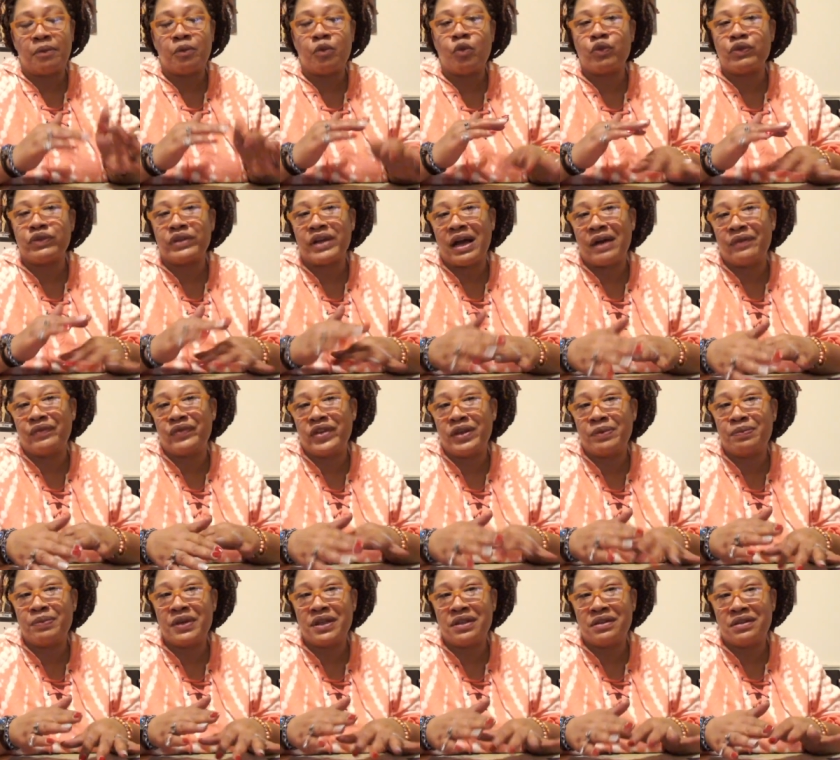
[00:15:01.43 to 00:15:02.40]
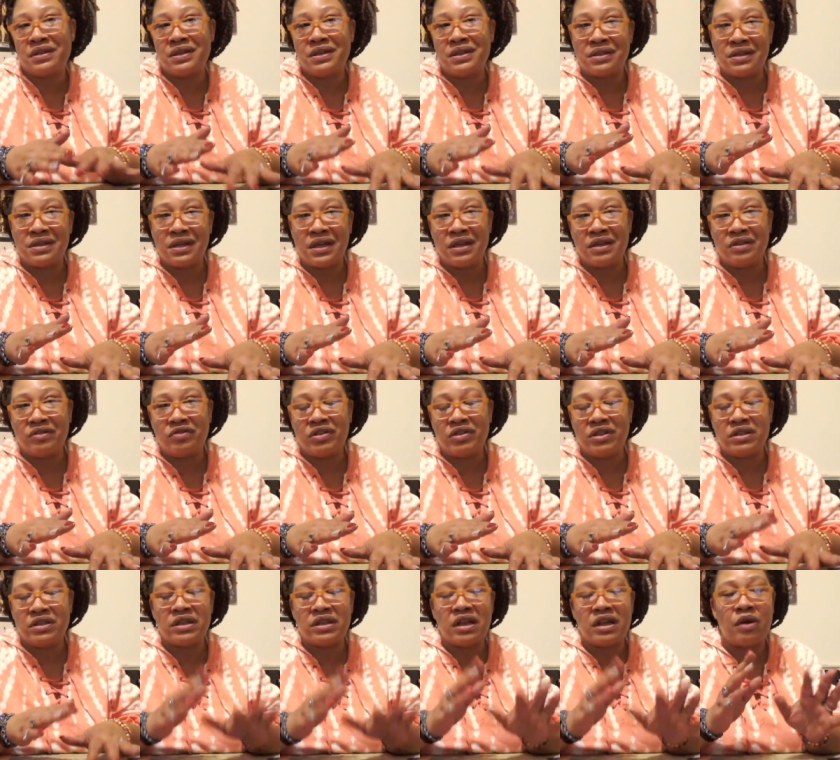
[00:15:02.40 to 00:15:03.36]
going to dive deeper into these
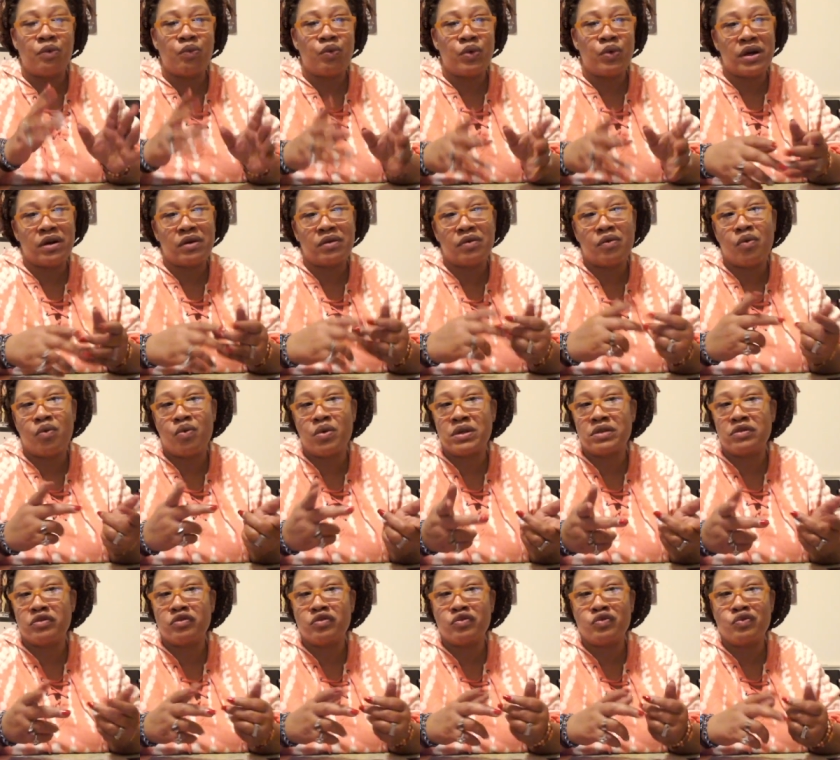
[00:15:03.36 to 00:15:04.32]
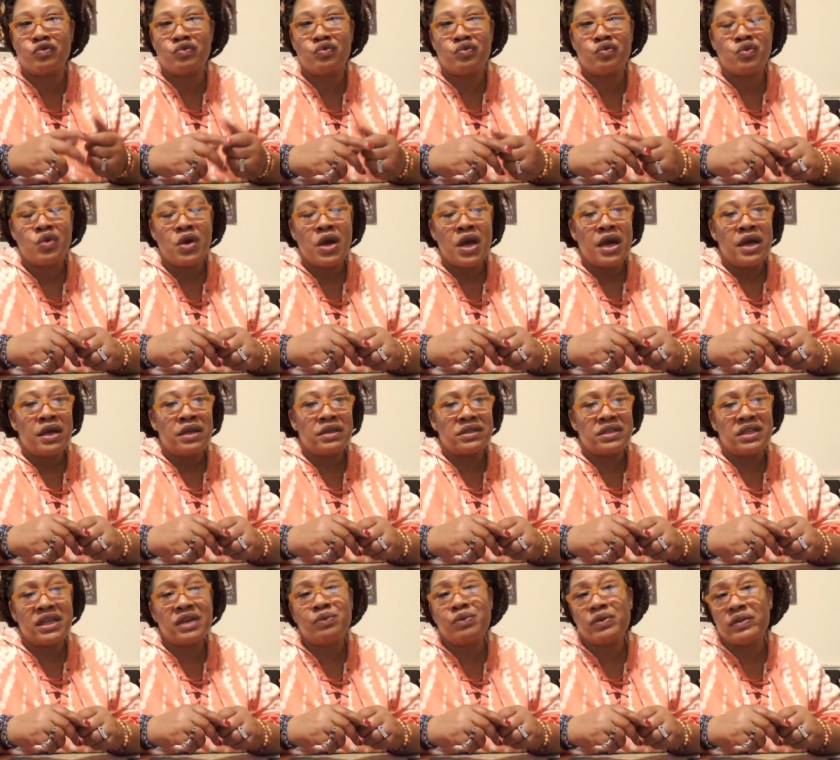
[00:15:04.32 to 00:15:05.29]
energies, and we're going to
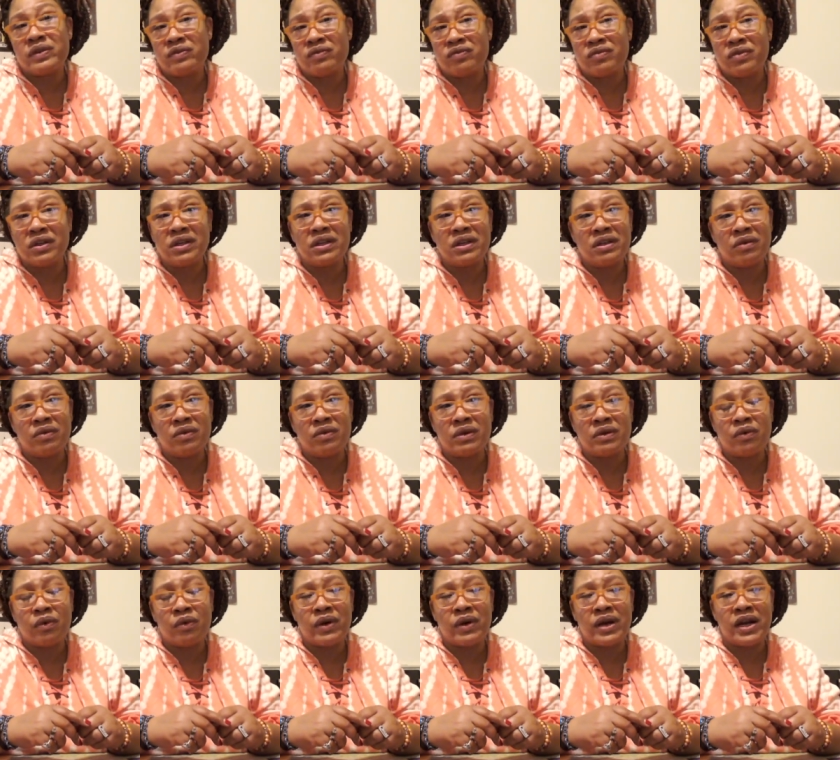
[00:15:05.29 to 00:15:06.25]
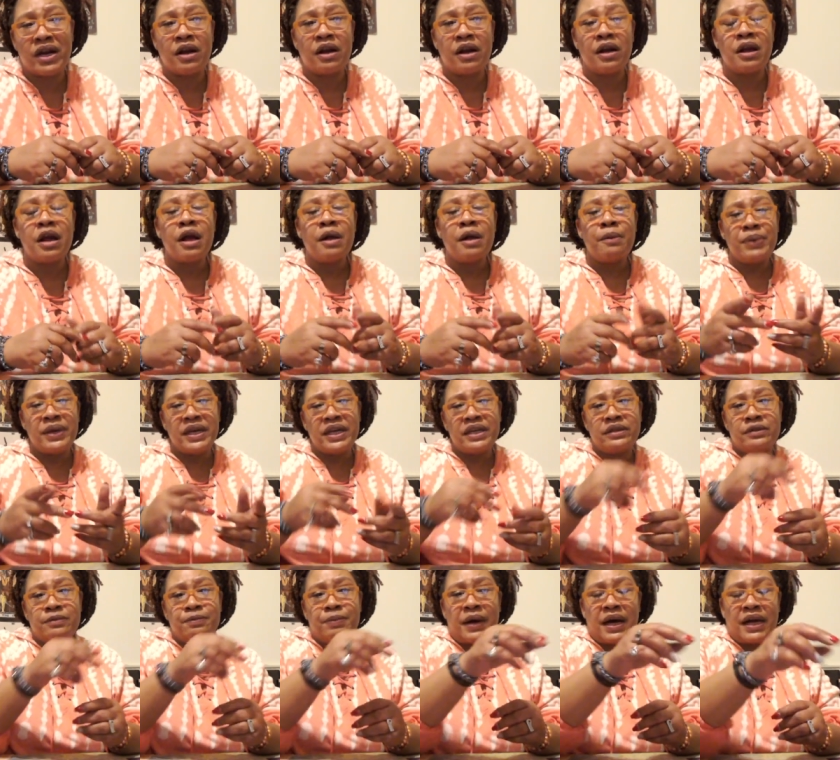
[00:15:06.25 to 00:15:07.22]
see what's really going on here.
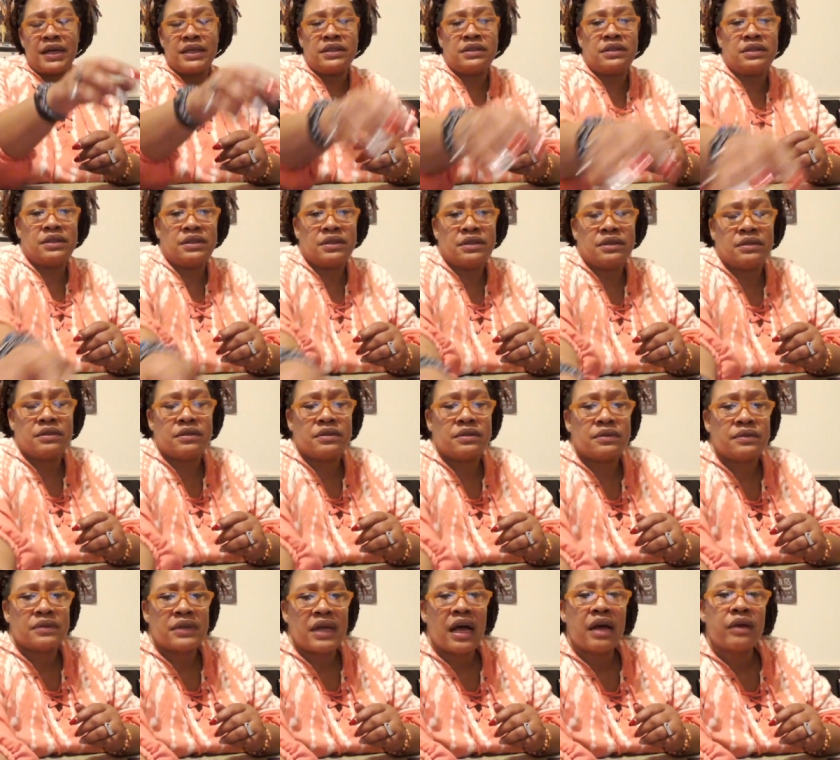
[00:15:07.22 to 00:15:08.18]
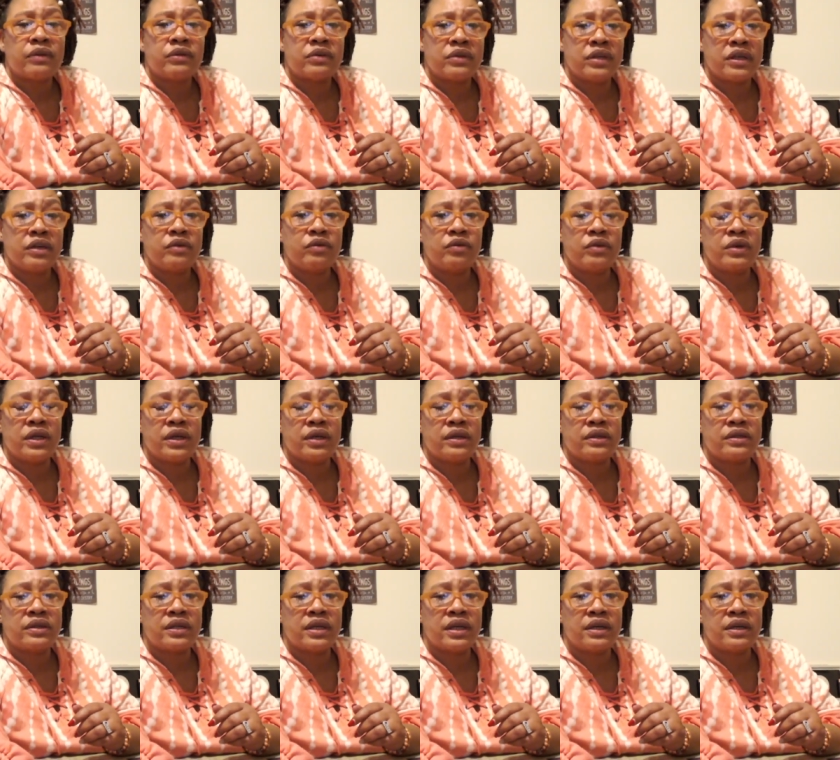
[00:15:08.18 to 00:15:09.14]
Peace, Pisces. I'll see you in the
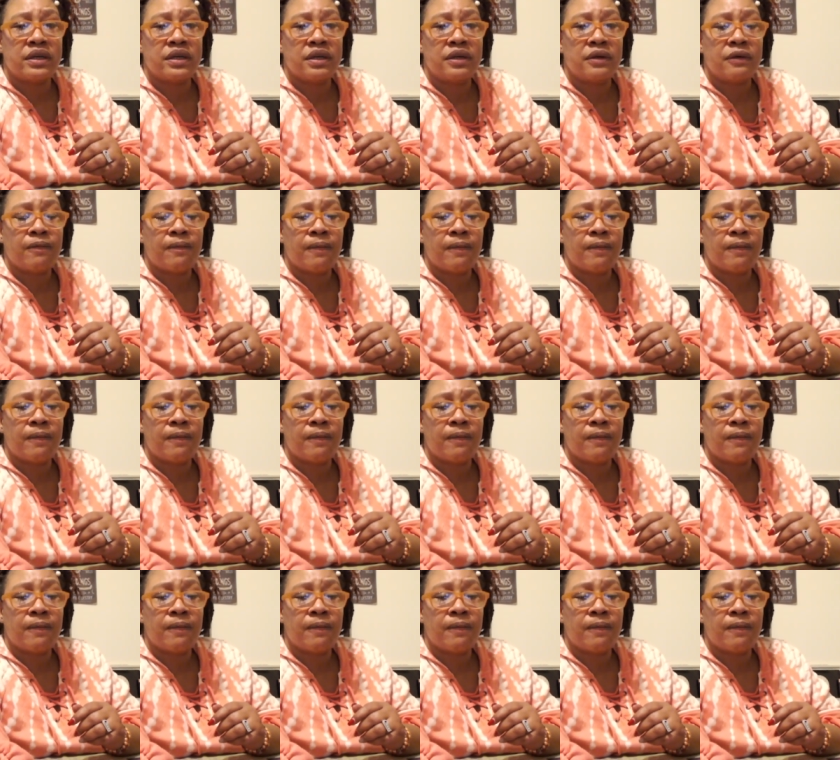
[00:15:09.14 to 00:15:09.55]
extended.